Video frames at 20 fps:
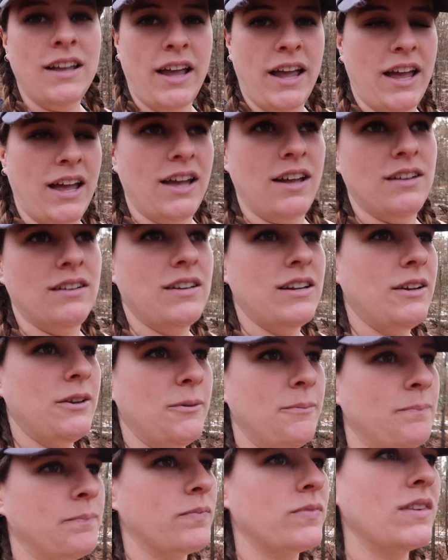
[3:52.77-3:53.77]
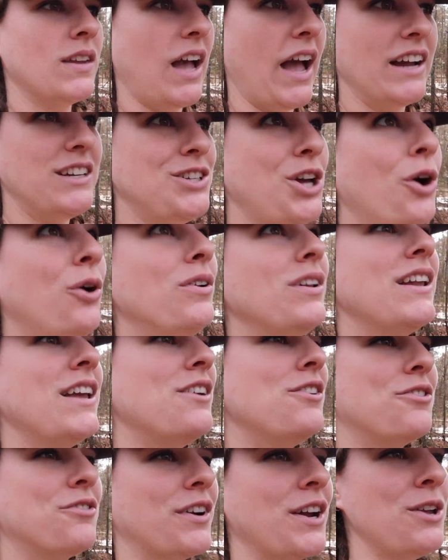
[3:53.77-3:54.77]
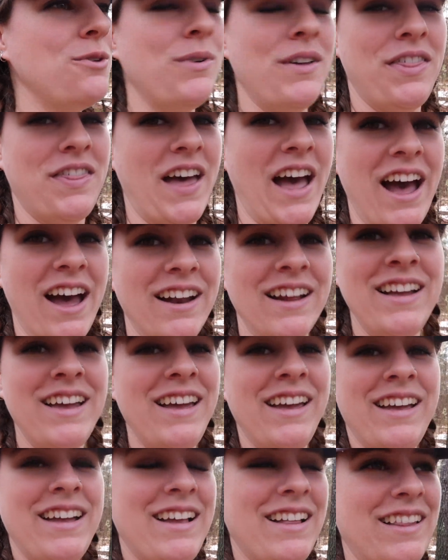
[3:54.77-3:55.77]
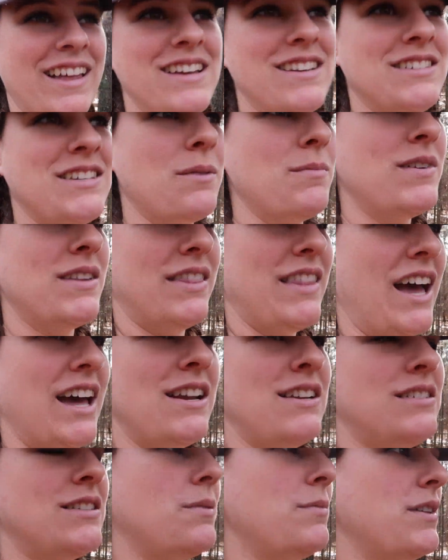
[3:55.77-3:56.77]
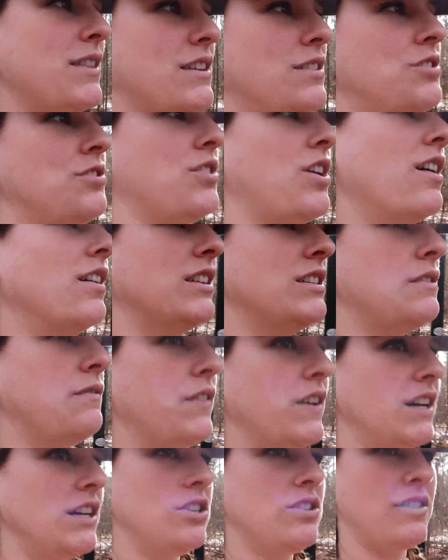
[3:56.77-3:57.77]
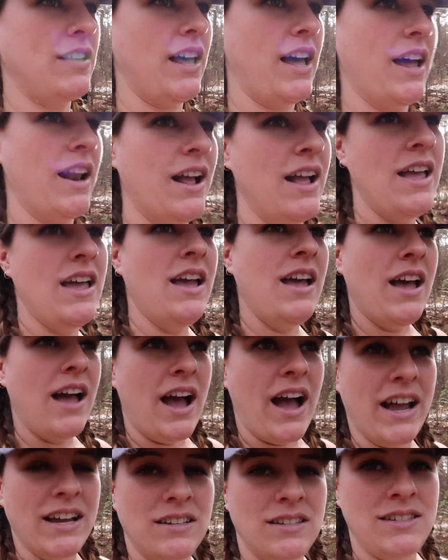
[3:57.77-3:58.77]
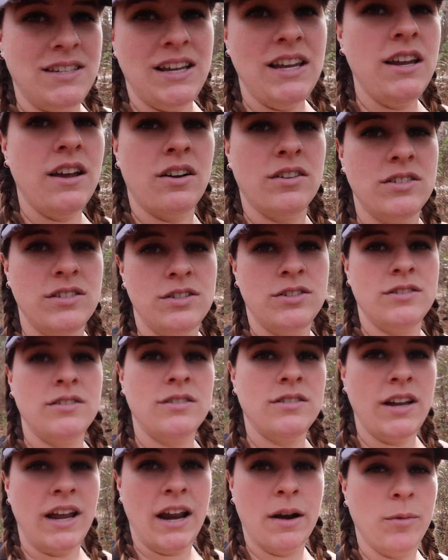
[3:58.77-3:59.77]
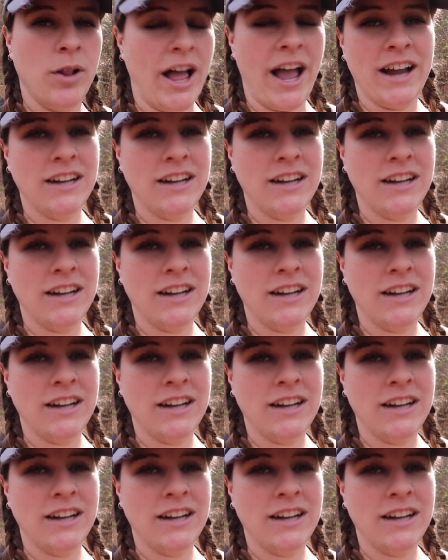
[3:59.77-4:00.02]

And I totally agree with that. Like that is some of the strongest footage that I see on animal